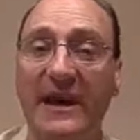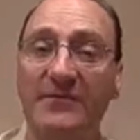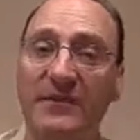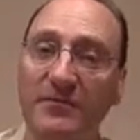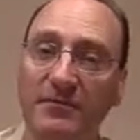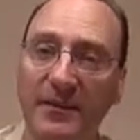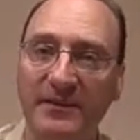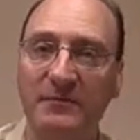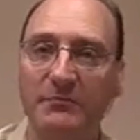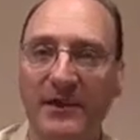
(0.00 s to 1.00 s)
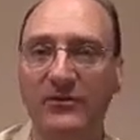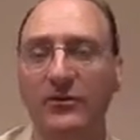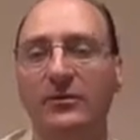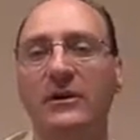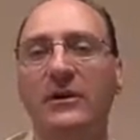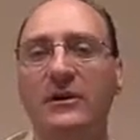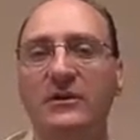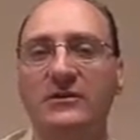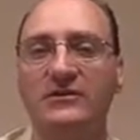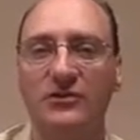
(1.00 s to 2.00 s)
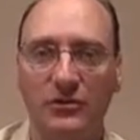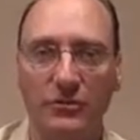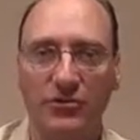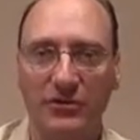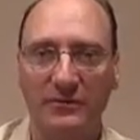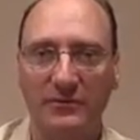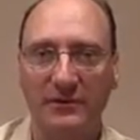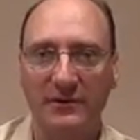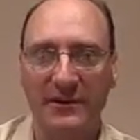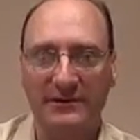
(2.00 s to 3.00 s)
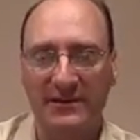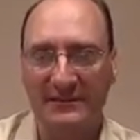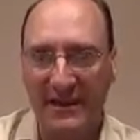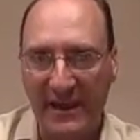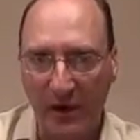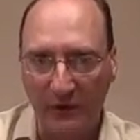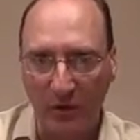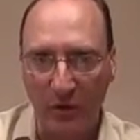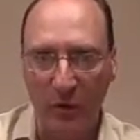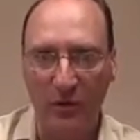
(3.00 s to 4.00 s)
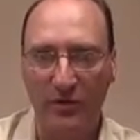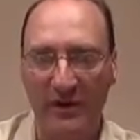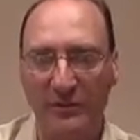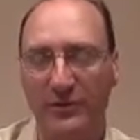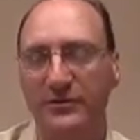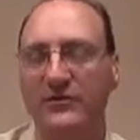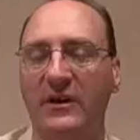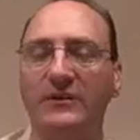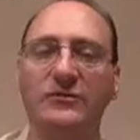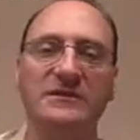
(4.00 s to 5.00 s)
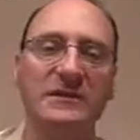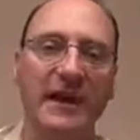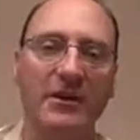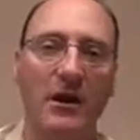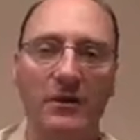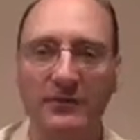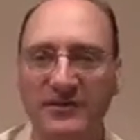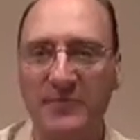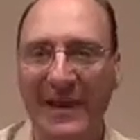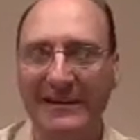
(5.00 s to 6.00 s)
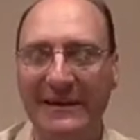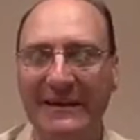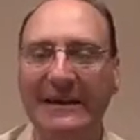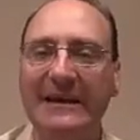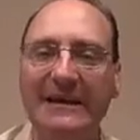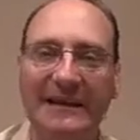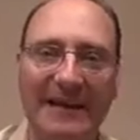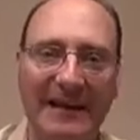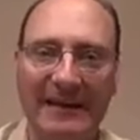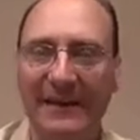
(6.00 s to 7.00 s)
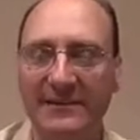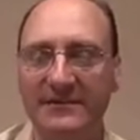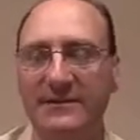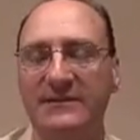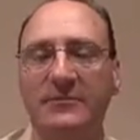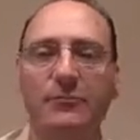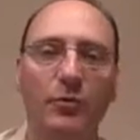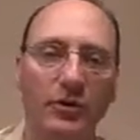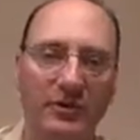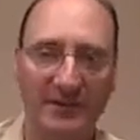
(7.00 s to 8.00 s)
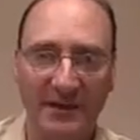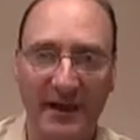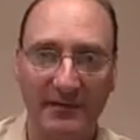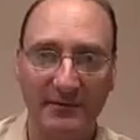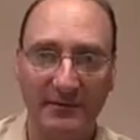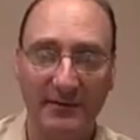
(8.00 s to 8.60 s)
You have to have a fundamental solution that's going to take care of the whole thing. And what they're trying to do is take all of this bad debt, get it out of the system, put it aside.